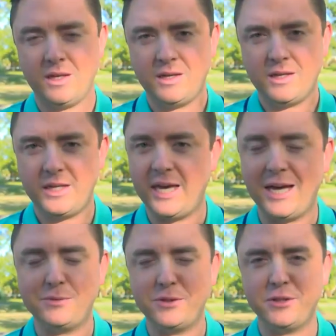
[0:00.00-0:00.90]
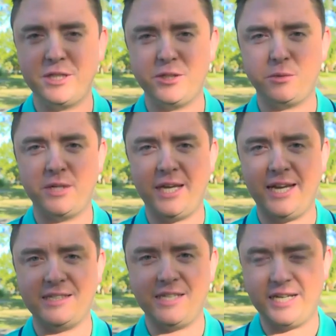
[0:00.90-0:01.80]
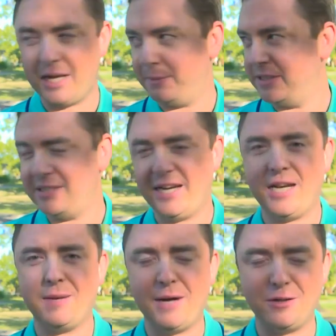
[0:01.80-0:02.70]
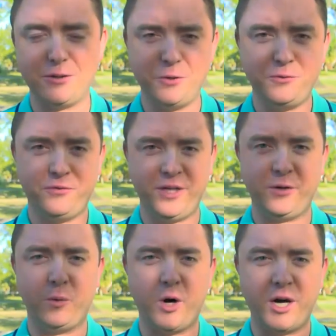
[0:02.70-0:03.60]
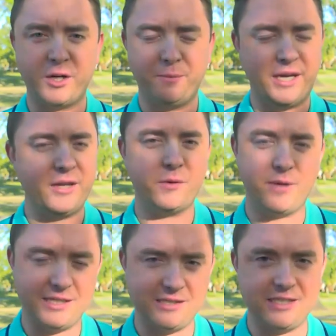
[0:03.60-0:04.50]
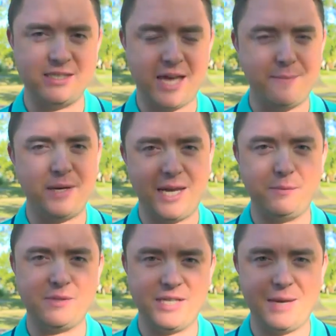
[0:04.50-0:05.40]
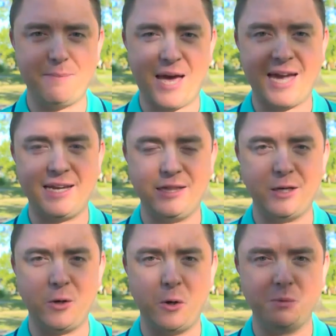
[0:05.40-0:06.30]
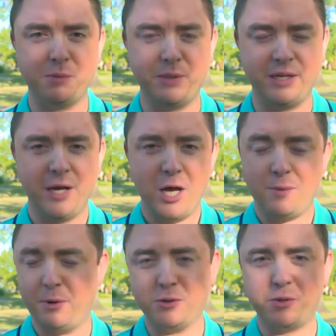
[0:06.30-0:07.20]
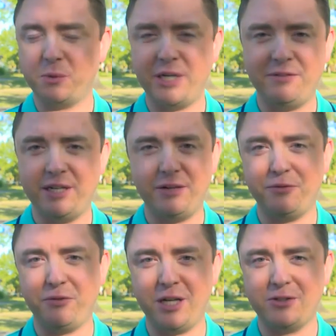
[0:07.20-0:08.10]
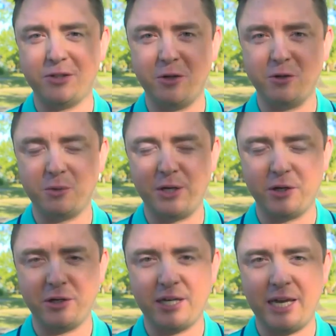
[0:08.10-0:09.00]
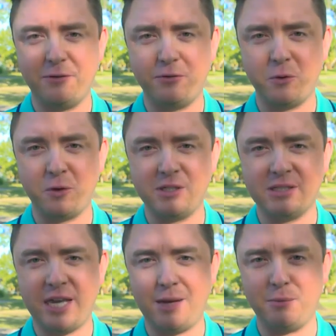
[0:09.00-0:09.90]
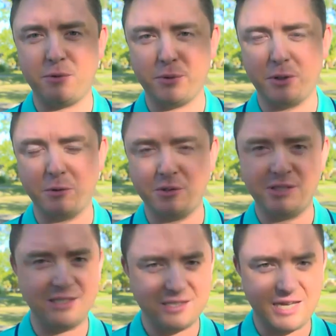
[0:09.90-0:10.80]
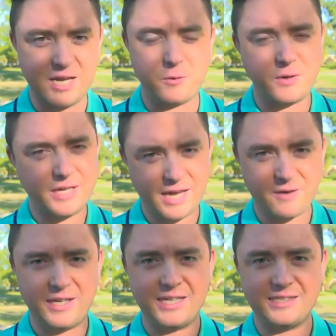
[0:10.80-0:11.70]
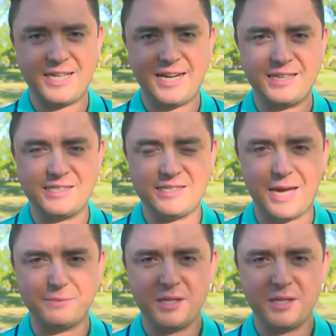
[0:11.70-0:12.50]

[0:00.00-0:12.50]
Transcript: Yeah, absolutely. In 2018, I'd be standing in about two feet of water. Many of the residents have been able to get back in their homes, but most weren't even in flood zones when Hurricane Florence came through. Since then, Horry County has taken the steps